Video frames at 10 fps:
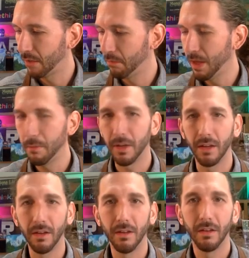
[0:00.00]

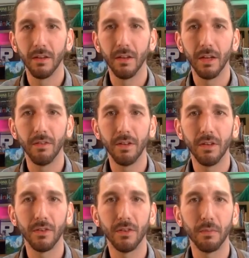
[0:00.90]
Maybe even a
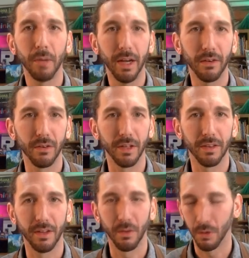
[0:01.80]
little spiral
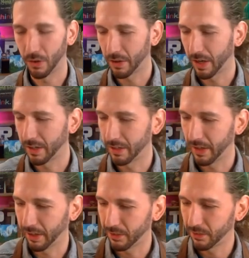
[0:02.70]
at the end would look kind of
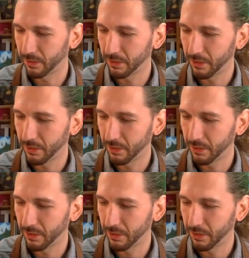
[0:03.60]
nice.